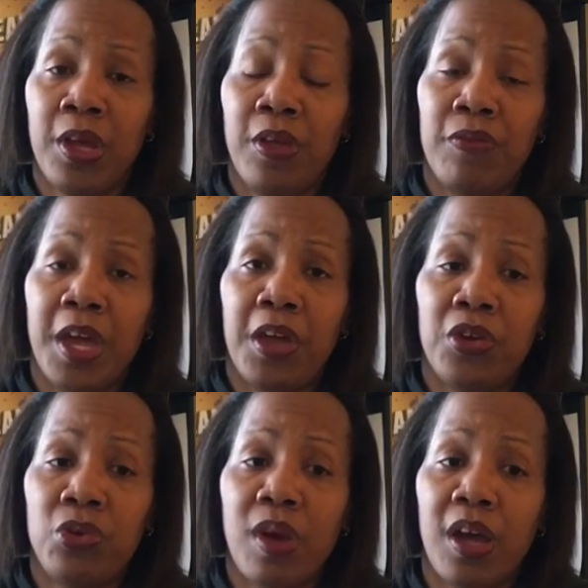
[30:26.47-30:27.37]
that
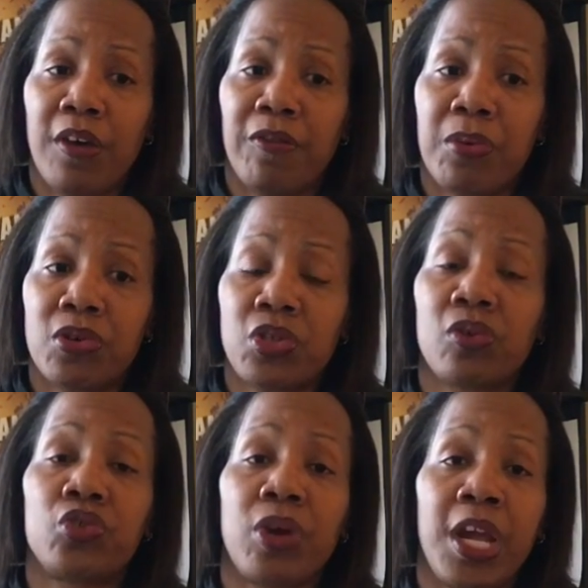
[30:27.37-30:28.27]
you have personal
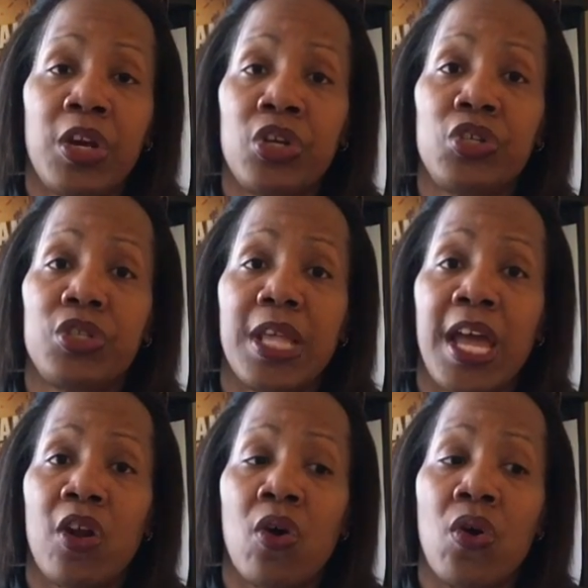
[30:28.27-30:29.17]
trainers that
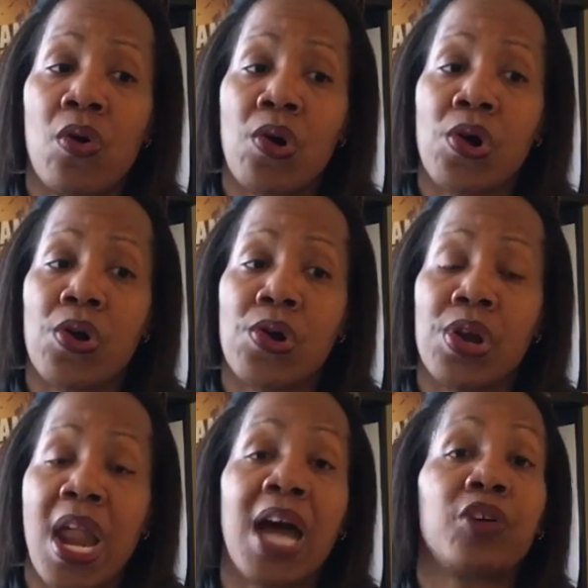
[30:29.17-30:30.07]
are
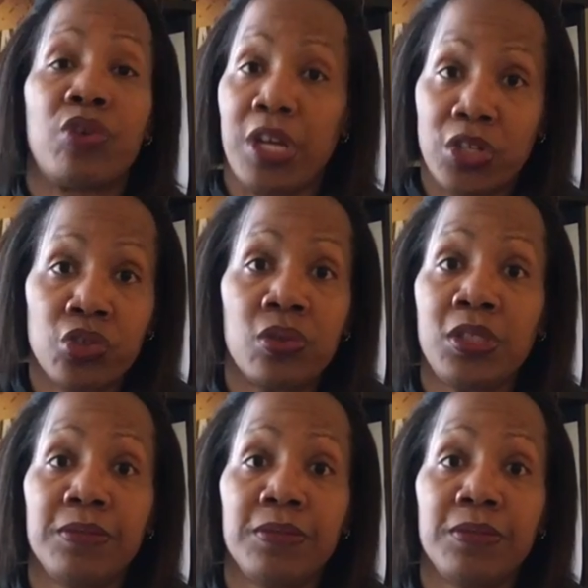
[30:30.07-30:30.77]
not credentialed,